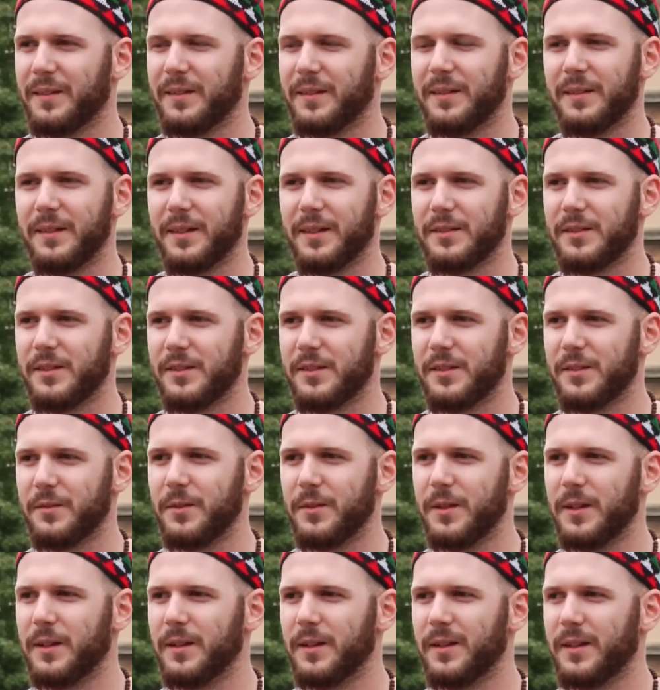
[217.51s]
And uh,
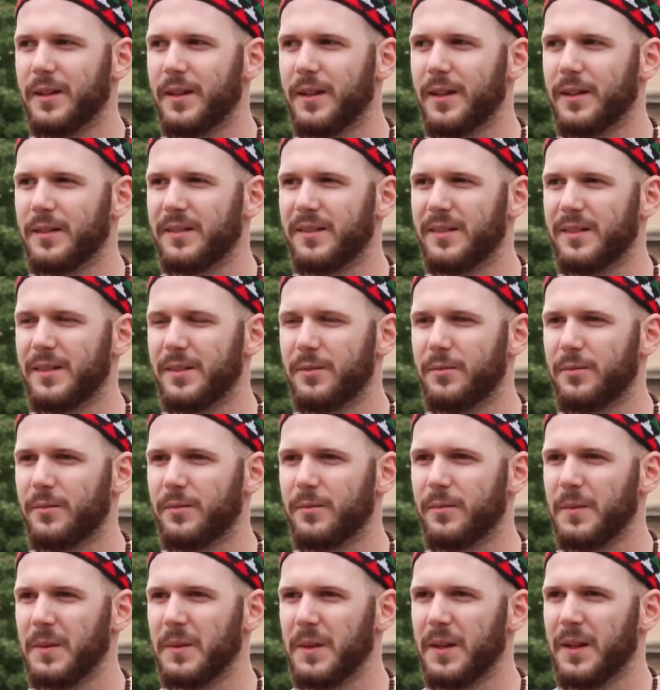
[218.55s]
that's just the feeling I get. It's
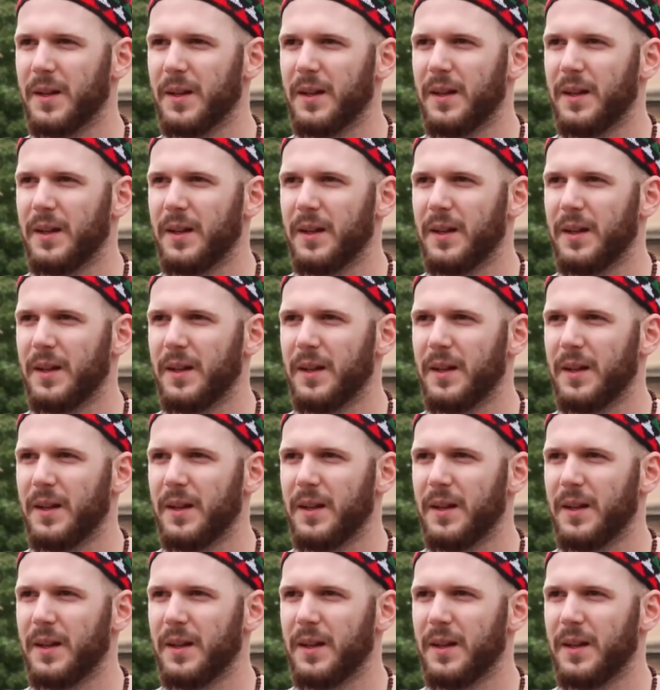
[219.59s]
as if